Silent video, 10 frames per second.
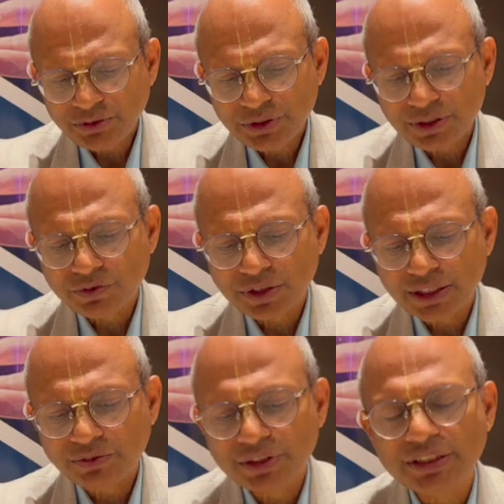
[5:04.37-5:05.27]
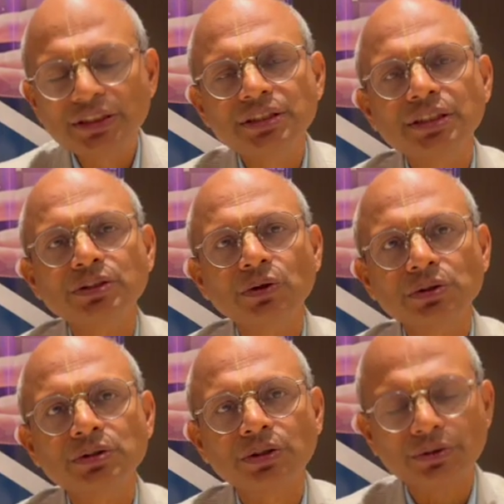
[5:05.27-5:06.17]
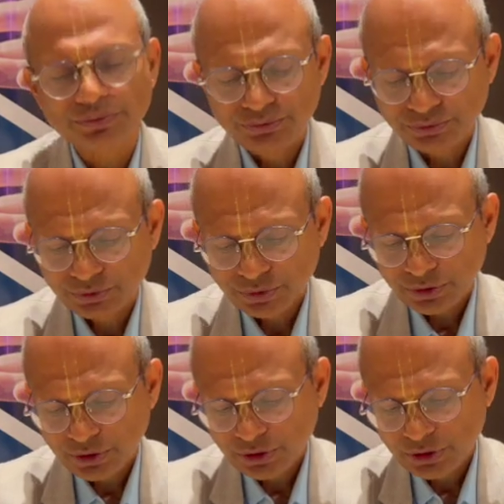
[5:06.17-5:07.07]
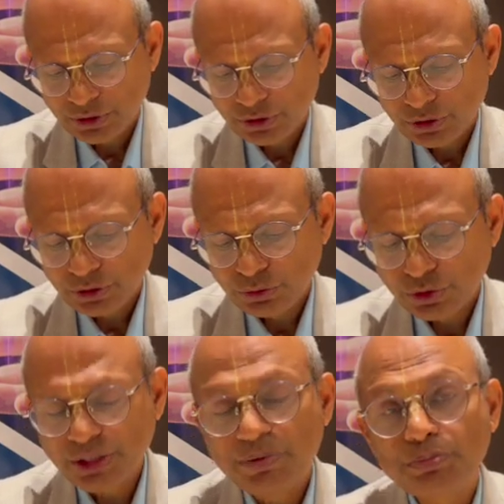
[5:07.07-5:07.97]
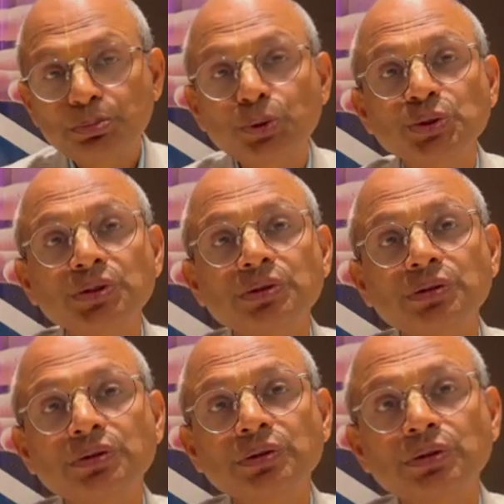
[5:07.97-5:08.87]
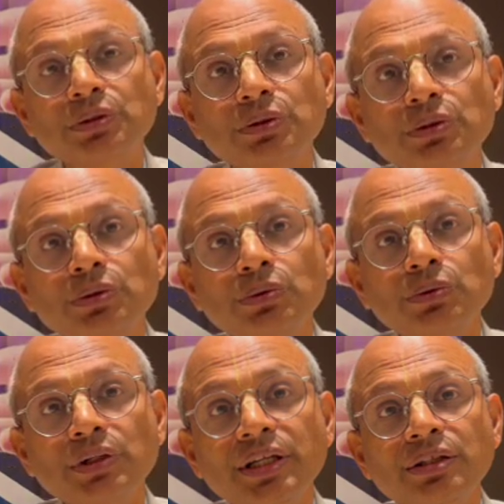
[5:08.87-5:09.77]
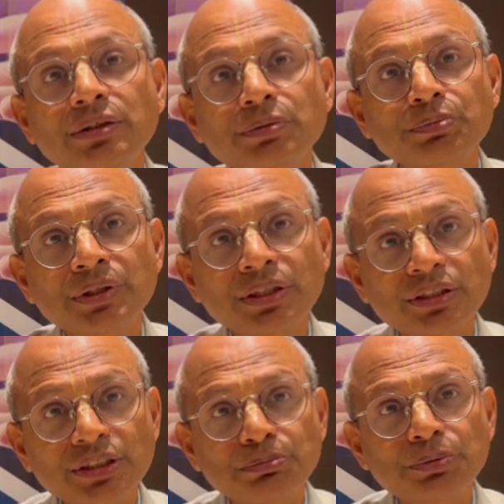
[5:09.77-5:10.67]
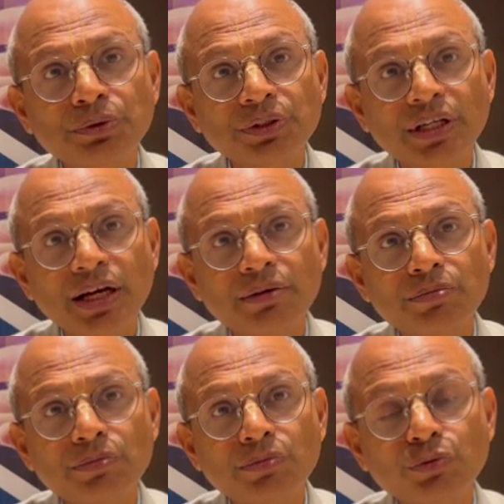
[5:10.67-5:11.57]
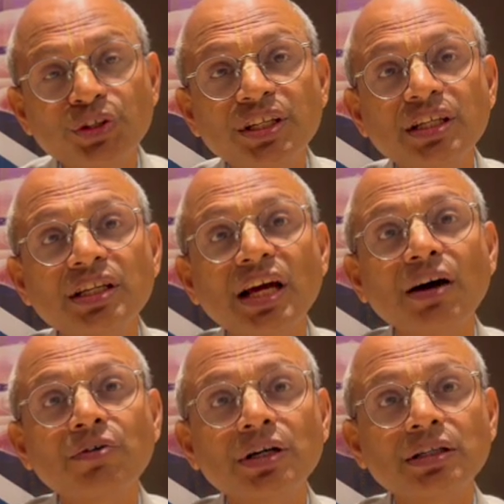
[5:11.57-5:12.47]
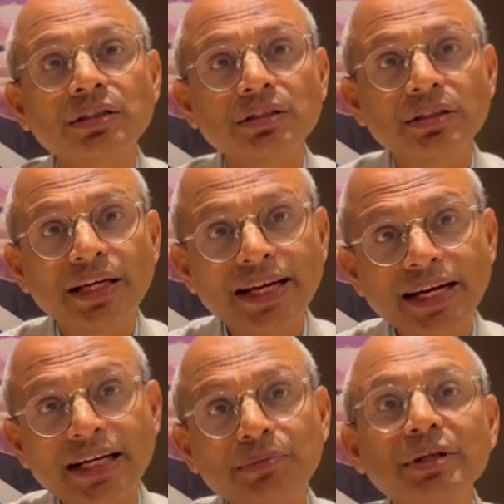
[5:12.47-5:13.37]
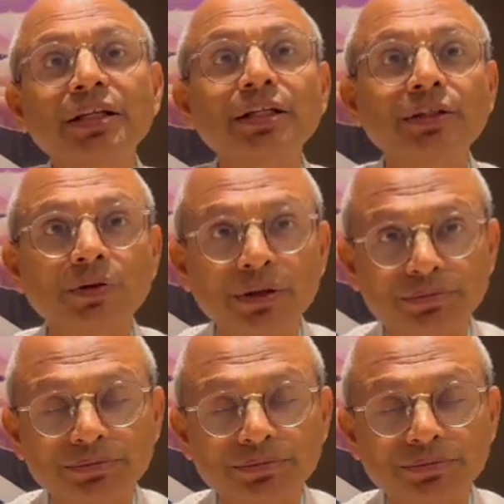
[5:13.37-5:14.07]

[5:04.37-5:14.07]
we are working with TCS also to give a push to entrepreneurship program within our academic curriculum.